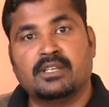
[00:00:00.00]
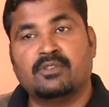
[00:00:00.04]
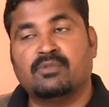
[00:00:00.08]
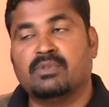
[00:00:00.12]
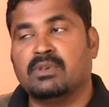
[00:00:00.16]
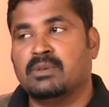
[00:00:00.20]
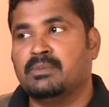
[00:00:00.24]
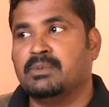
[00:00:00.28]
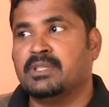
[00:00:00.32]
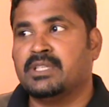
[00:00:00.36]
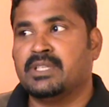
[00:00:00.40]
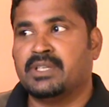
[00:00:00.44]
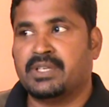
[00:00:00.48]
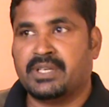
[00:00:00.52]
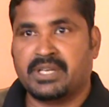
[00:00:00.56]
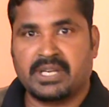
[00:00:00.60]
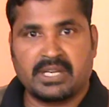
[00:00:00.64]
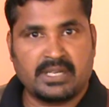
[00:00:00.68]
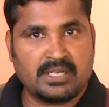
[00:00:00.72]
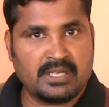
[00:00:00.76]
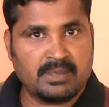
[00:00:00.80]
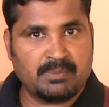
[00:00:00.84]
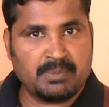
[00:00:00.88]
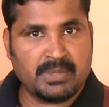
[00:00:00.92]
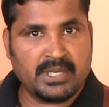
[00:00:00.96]
will be the
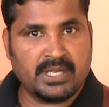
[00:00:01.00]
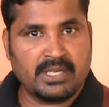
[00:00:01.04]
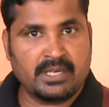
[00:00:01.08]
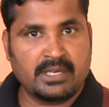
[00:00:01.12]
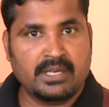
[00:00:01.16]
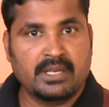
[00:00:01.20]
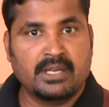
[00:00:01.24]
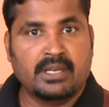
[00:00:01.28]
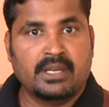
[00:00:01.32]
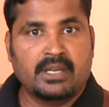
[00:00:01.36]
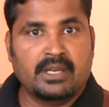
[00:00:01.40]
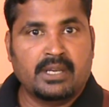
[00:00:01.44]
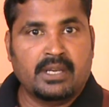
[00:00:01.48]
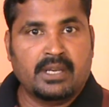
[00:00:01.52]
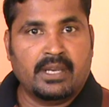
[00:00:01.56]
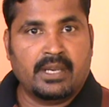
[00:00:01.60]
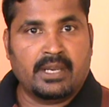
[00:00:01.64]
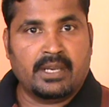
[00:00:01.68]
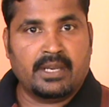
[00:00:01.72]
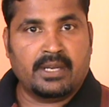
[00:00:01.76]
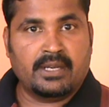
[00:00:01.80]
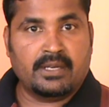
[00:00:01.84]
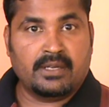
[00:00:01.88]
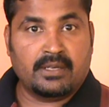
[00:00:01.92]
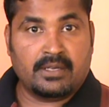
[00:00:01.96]
trade repair,
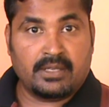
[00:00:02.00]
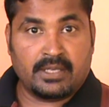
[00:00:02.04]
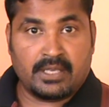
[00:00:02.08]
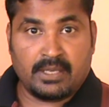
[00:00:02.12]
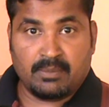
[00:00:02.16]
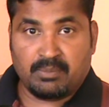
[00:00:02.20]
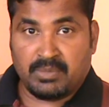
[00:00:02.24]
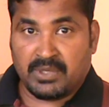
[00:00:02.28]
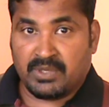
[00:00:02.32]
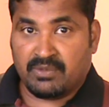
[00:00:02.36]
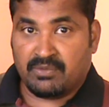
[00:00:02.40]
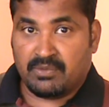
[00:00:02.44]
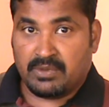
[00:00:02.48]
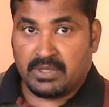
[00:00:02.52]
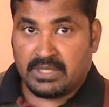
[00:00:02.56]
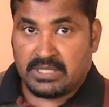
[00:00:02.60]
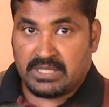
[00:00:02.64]
and keep a